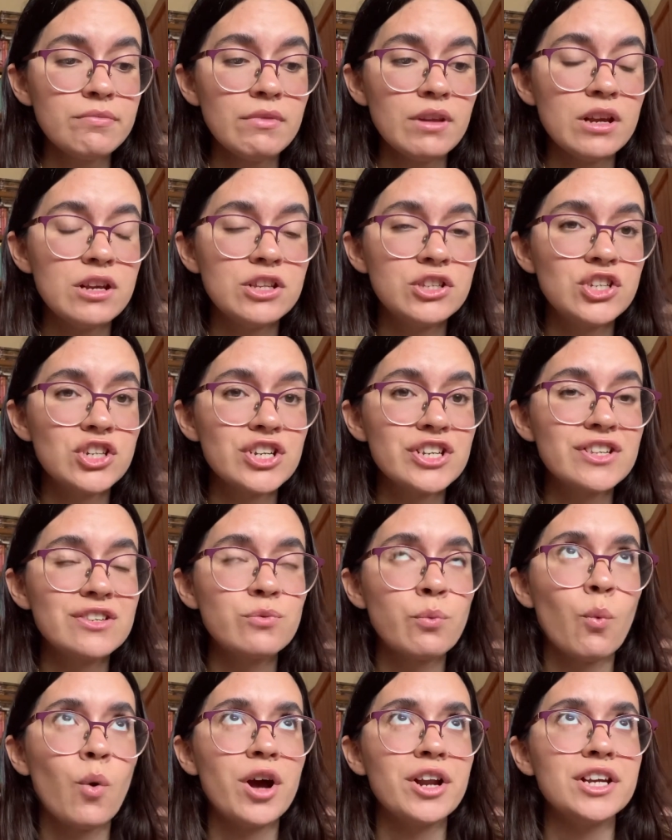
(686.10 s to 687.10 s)
just
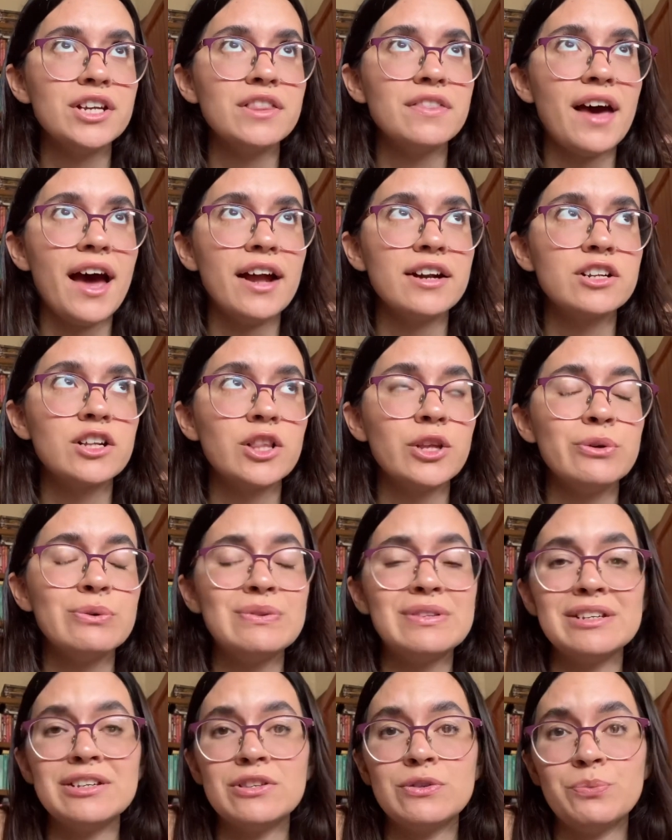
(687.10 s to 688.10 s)
wanted that
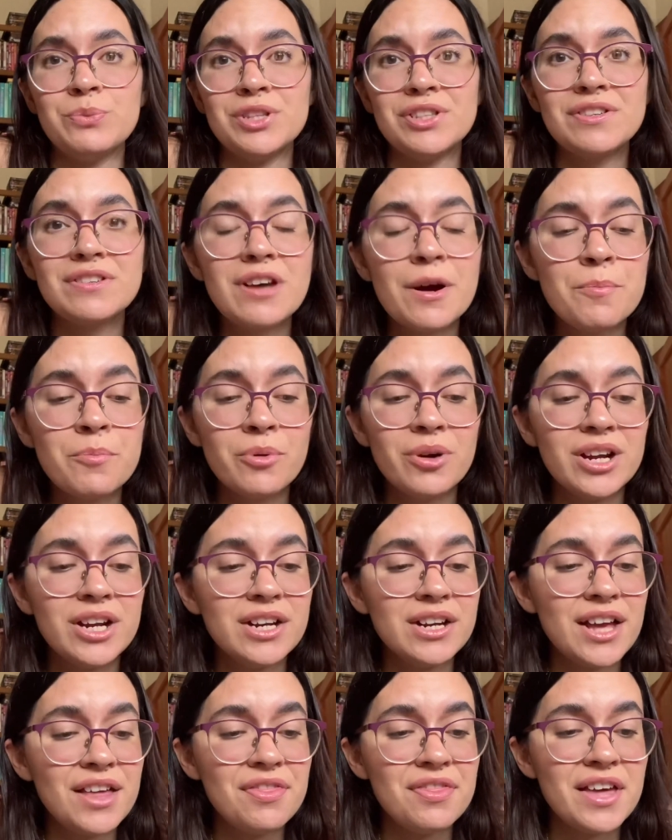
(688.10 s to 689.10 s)
closeness with someone,
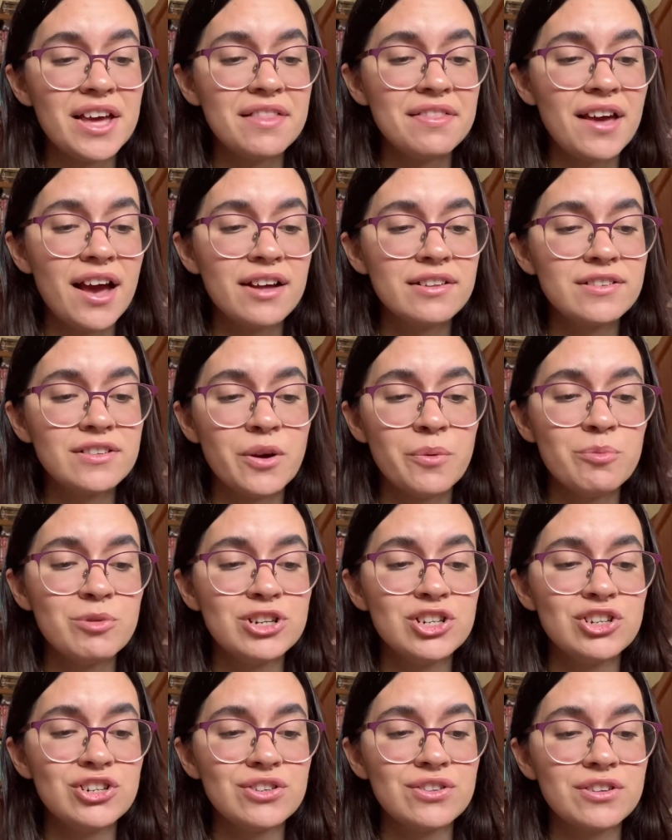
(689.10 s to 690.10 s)
and then that
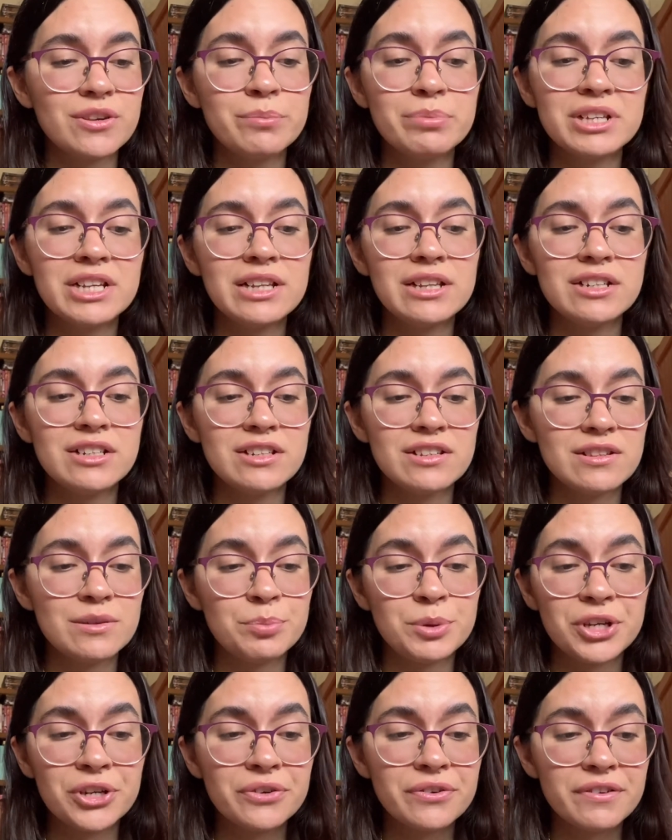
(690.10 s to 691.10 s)
someone just completely
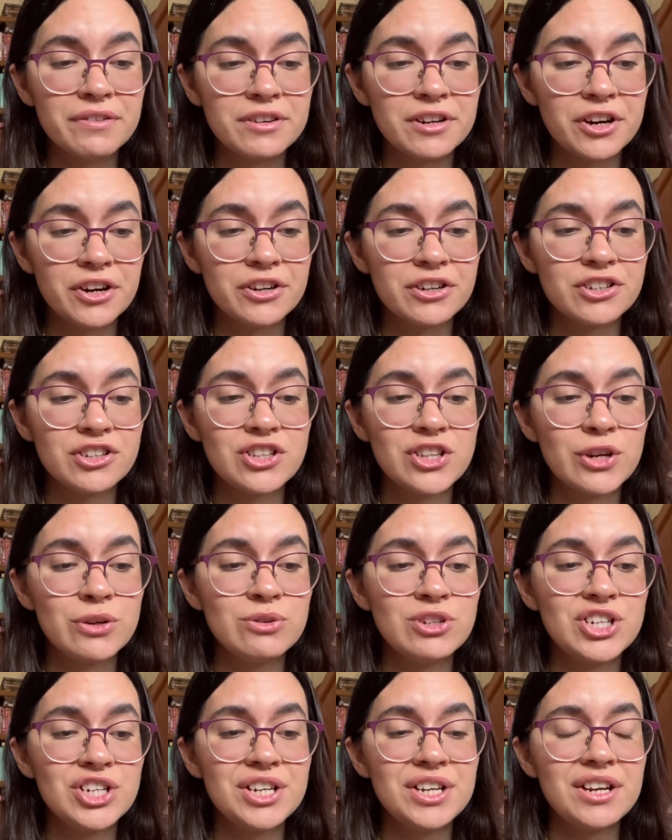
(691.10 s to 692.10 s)
disappeared on her, so
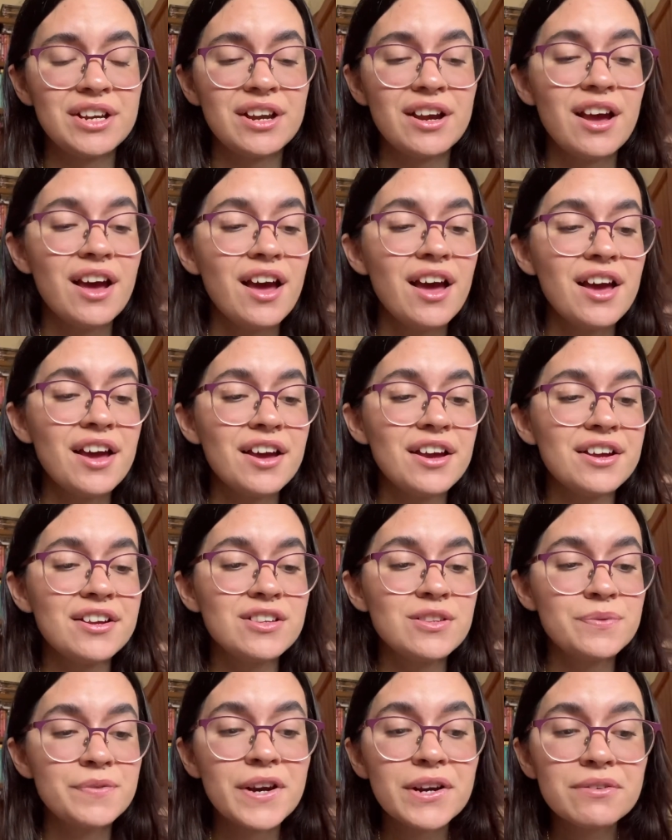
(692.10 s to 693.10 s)
she is
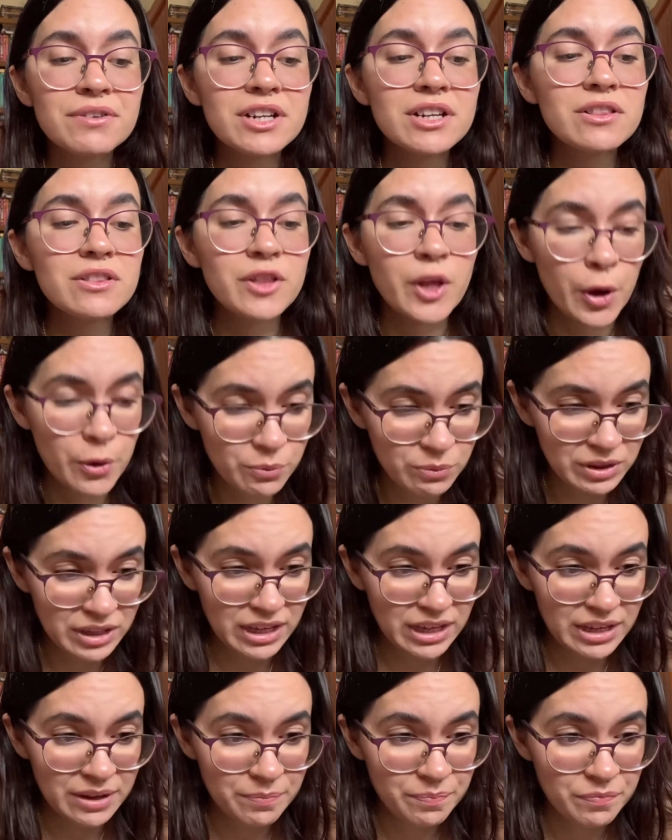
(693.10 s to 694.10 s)
very
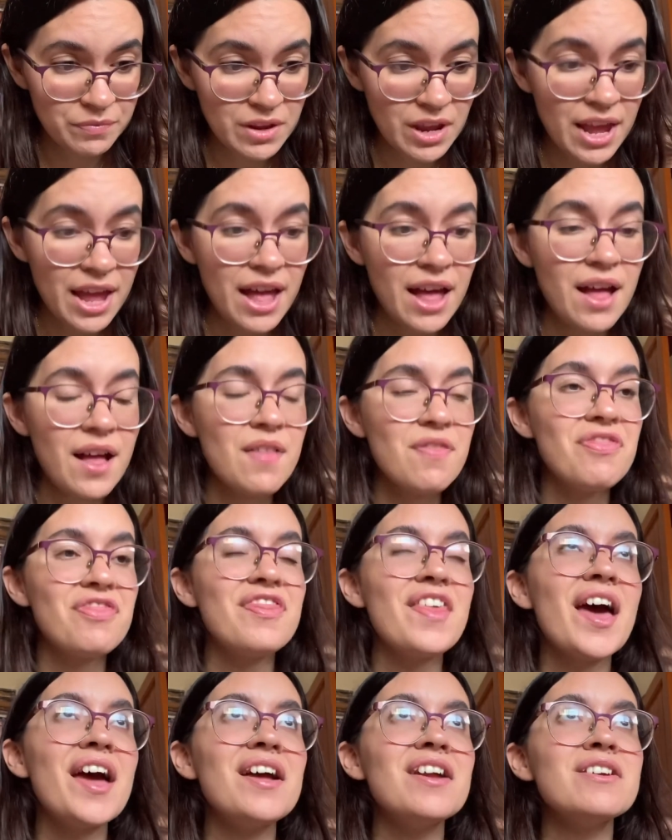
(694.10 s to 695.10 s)
lonely.
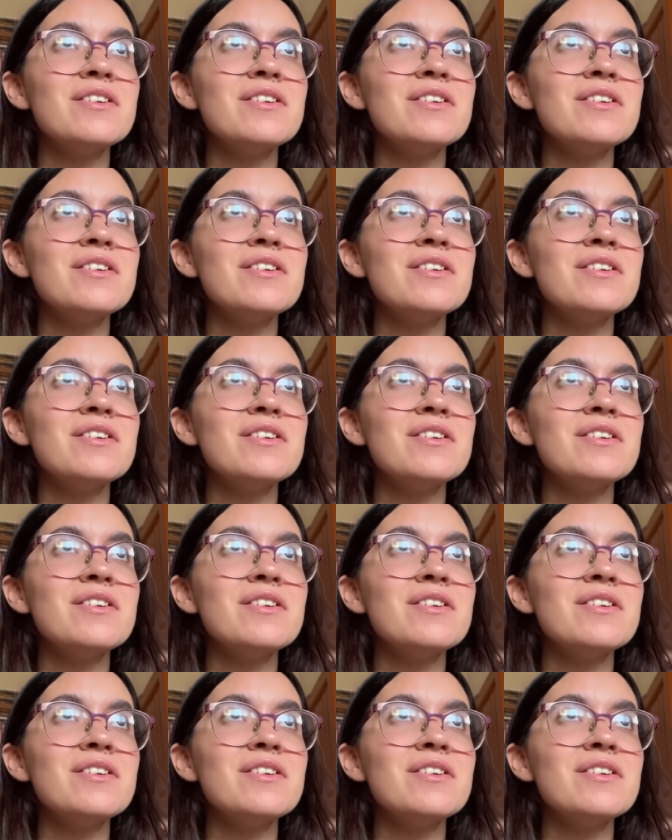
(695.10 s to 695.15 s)
Then,